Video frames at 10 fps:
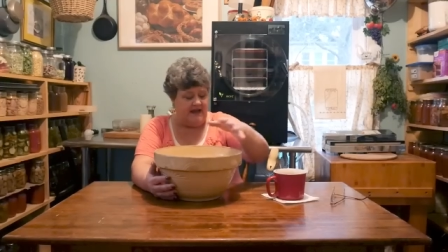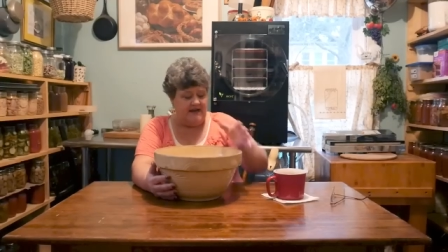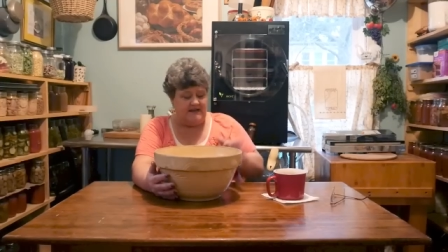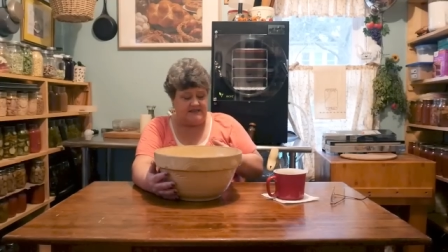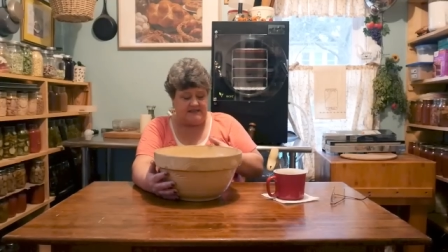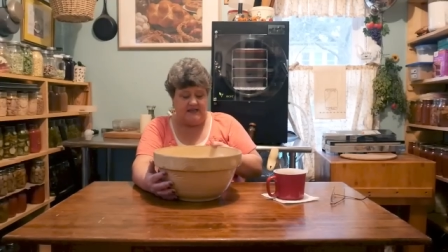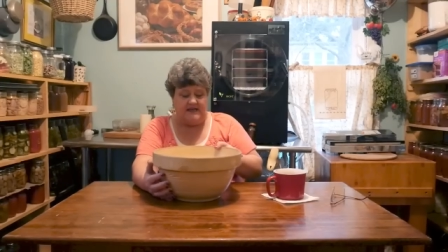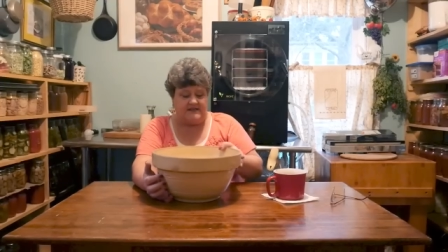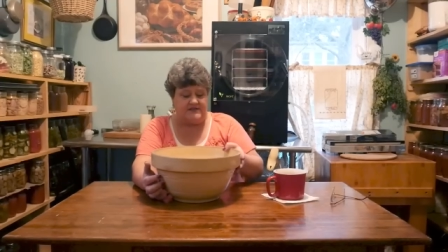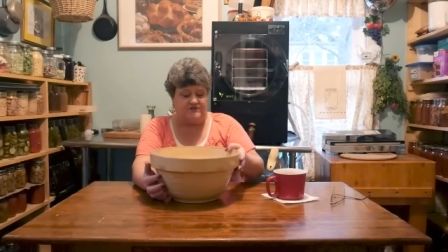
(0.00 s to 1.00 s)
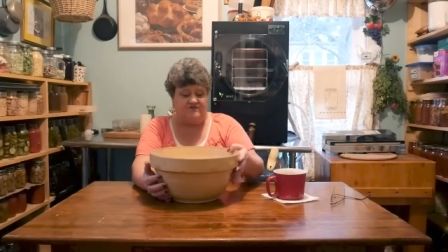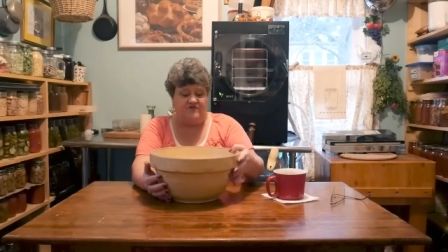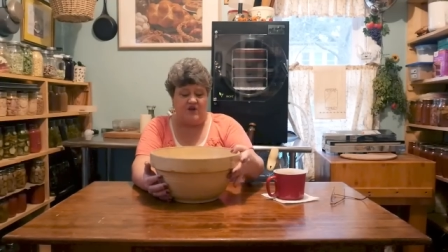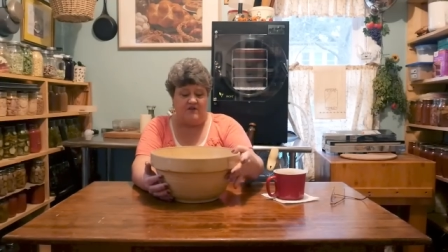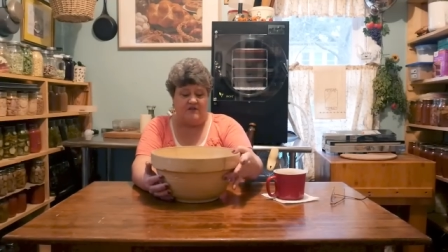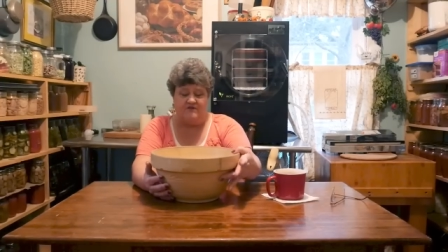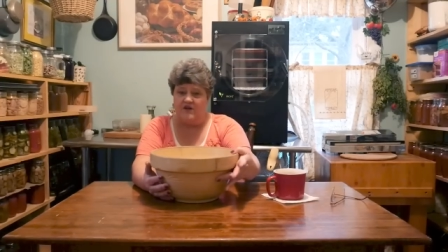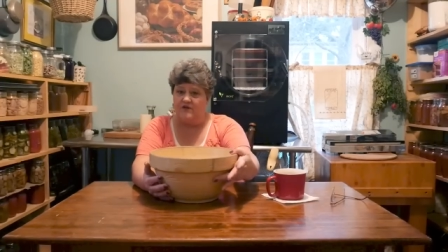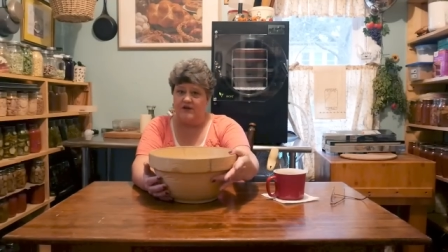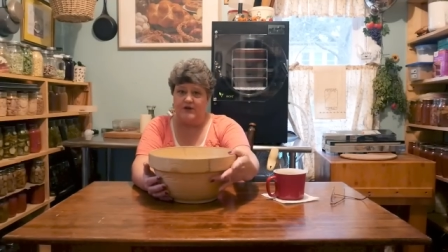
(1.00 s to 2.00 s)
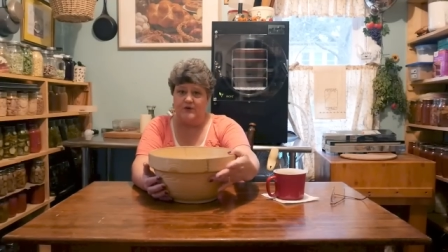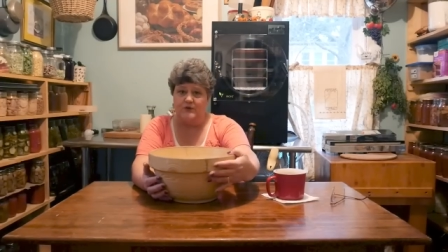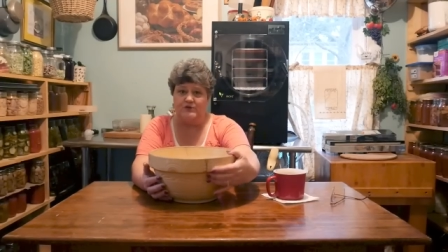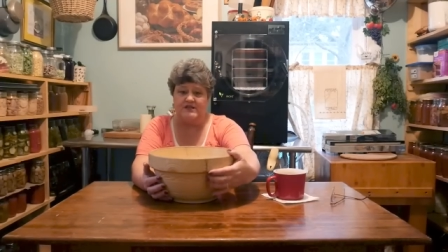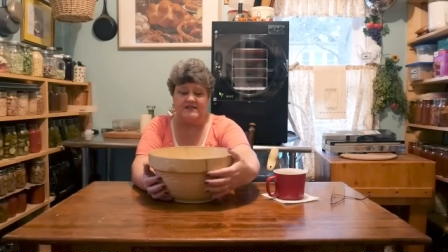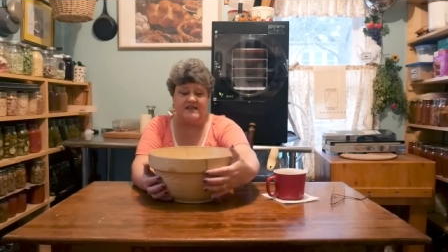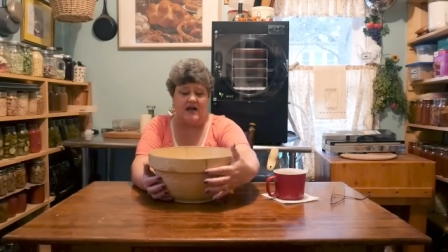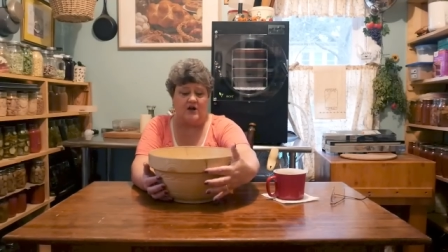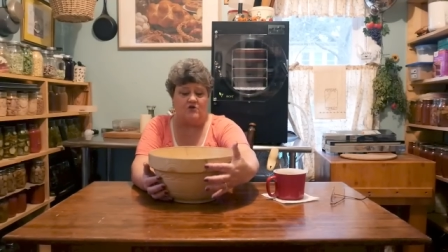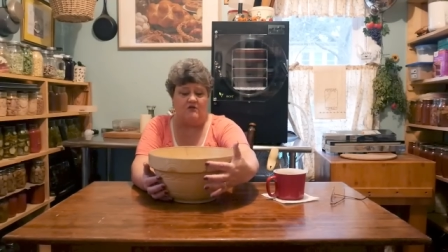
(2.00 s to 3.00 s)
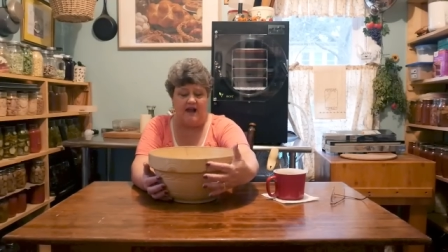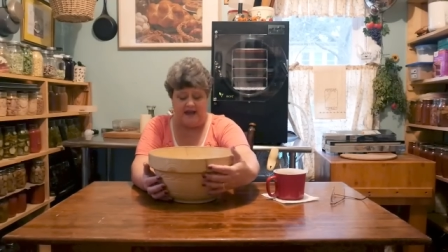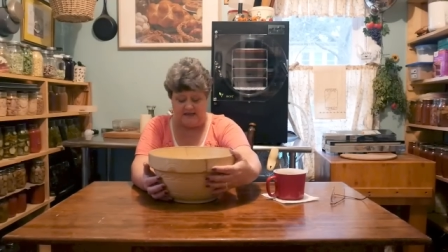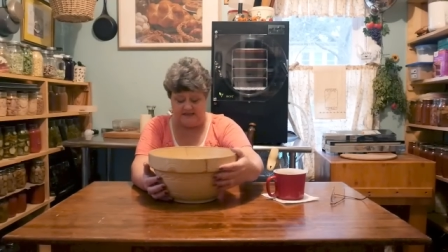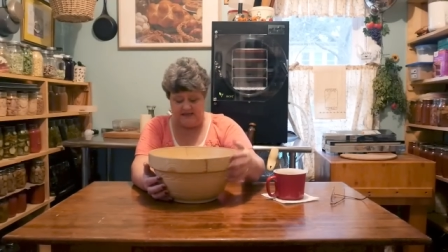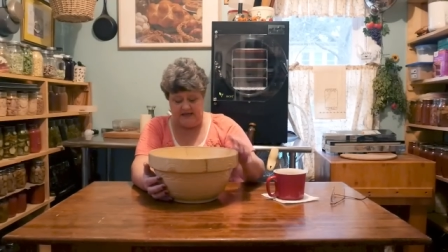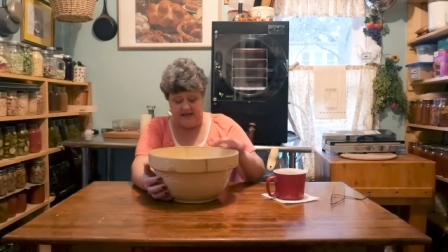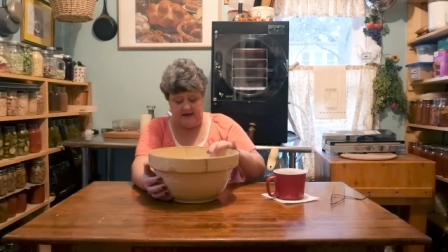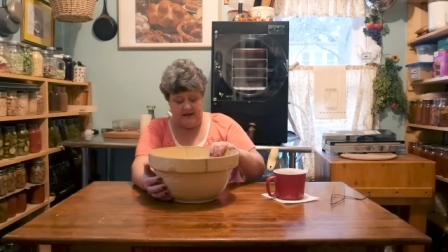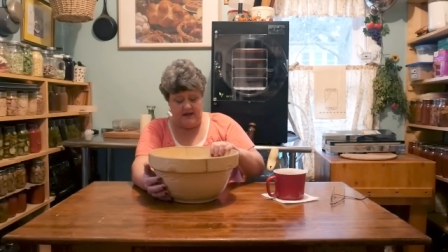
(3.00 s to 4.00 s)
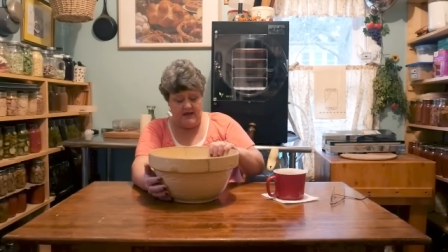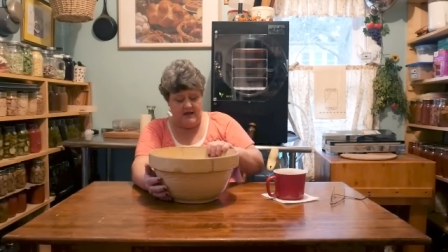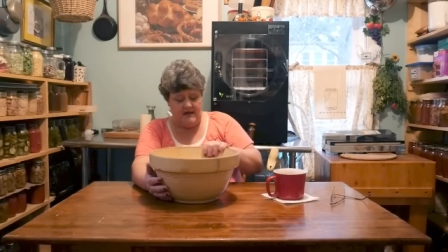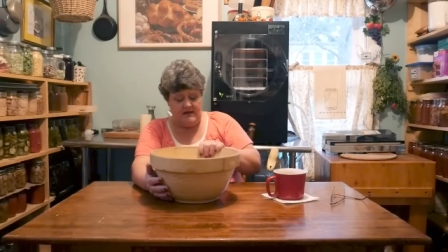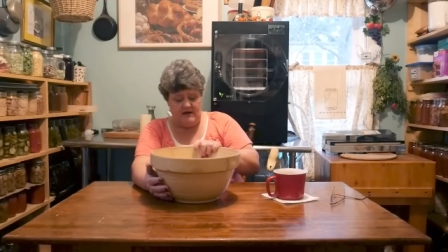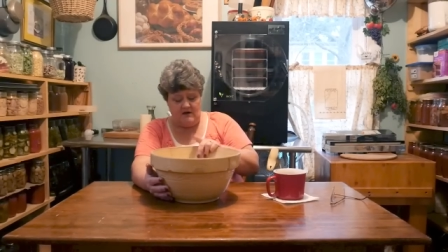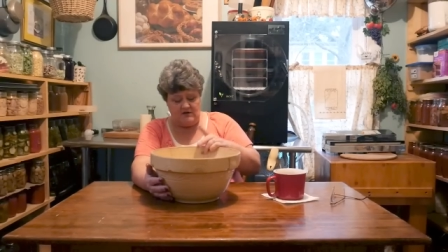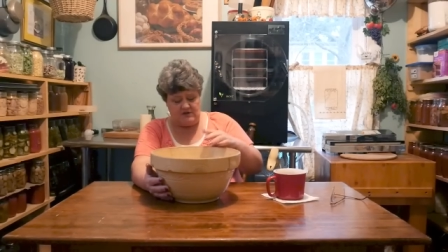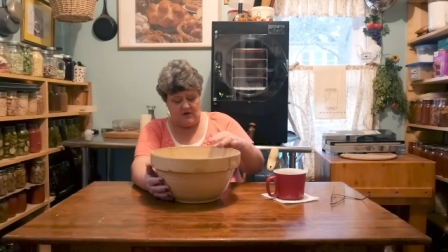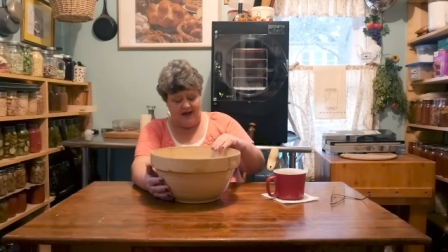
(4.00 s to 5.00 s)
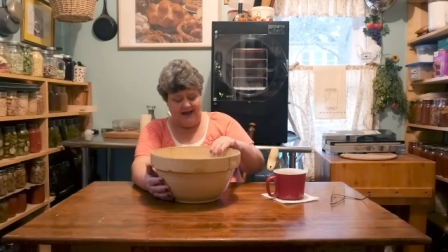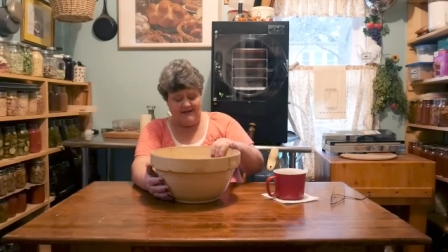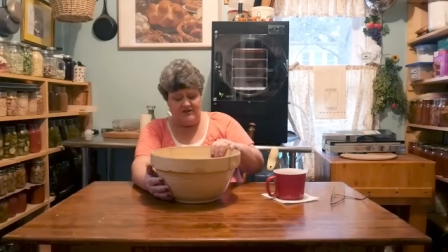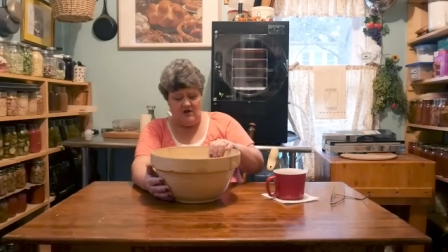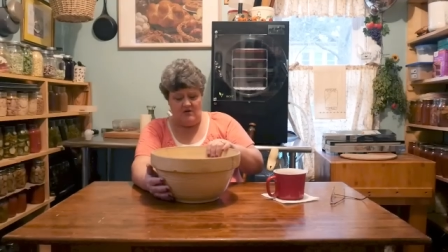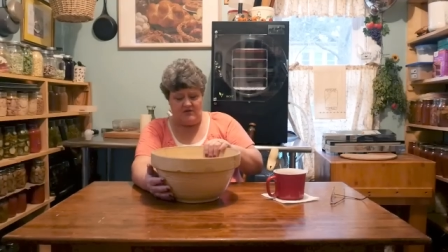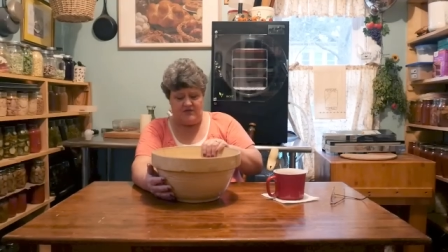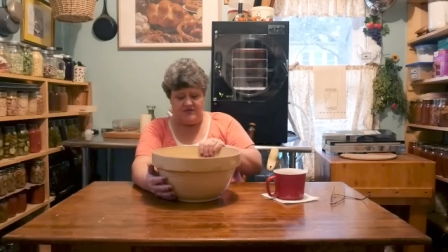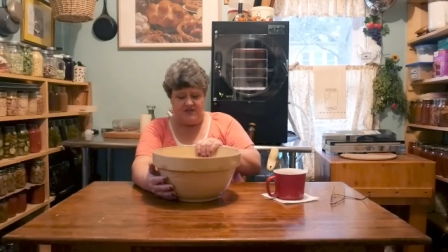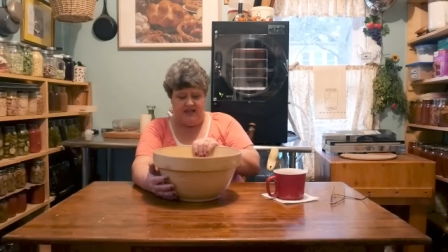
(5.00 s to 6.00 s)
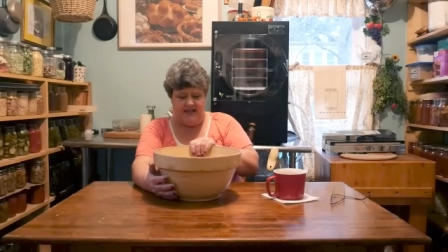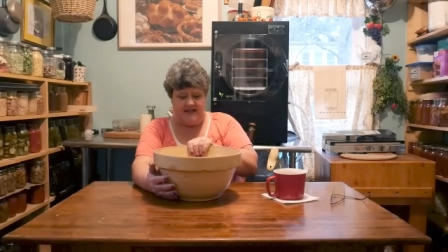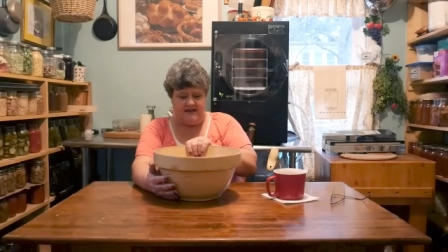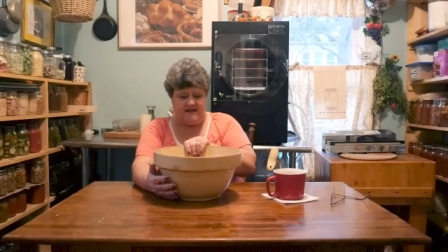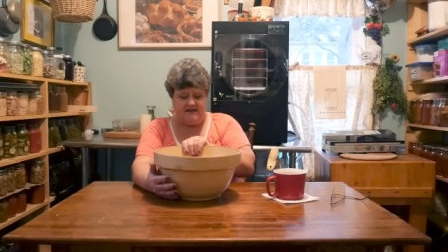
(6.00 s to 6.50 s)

And it's, it's very, very used. It's got cracks in it, you know, so I don't think...